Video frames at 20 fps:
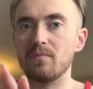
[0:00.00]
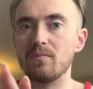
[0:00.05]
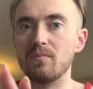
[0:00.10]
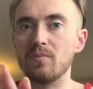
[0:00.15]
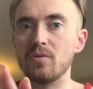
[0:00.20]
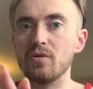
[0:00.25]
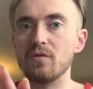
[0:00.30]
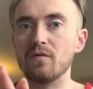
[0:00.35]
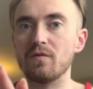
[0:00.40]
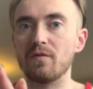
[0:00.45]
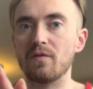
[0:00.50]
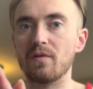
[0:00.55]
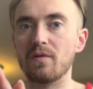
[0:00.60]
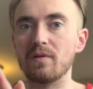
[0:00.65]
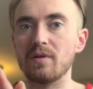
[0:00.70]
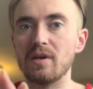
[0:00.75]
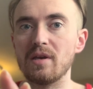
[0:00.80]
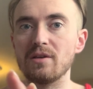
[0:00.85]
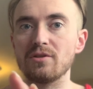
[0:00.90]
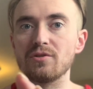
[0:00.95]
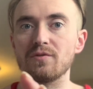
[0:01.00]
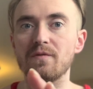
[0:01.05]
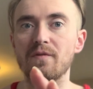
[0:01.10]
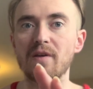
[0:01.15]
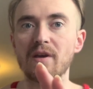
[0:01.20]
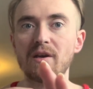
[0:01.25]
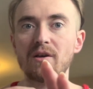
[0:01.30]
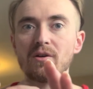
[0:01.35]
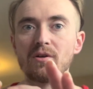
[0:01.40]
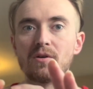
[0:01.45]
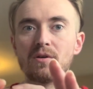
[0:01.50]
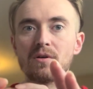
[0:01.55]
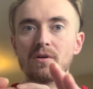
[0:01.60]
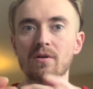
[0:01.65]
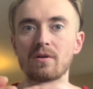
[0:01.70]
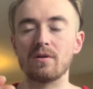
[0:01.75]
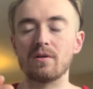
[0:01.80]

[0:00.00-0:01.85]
move each finger.